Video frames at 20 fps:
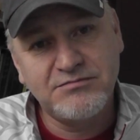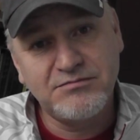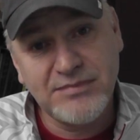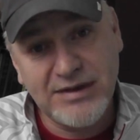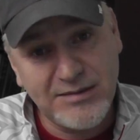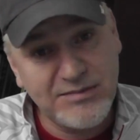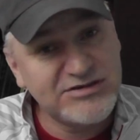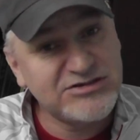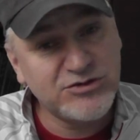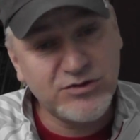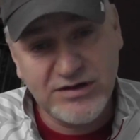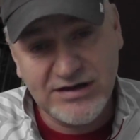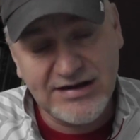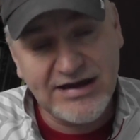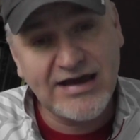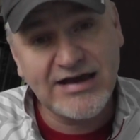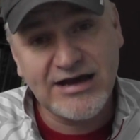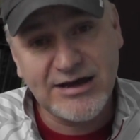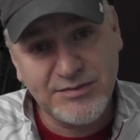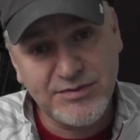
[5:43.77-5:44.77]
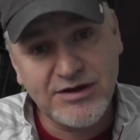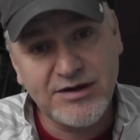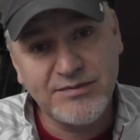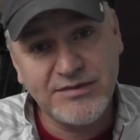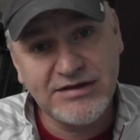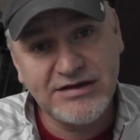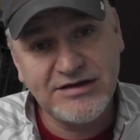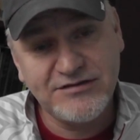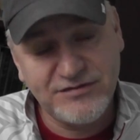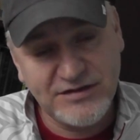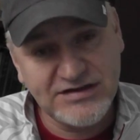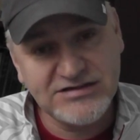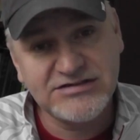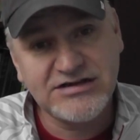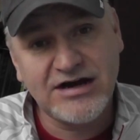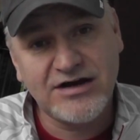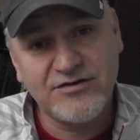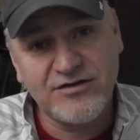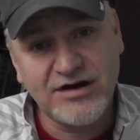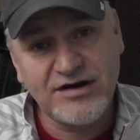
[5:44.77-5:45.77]
Maybe so he could hang up on me if
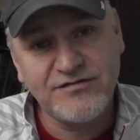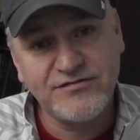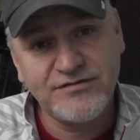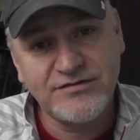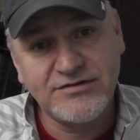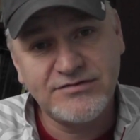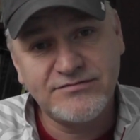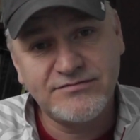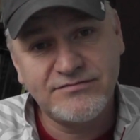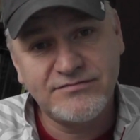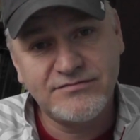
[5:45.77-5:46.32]
things got rough?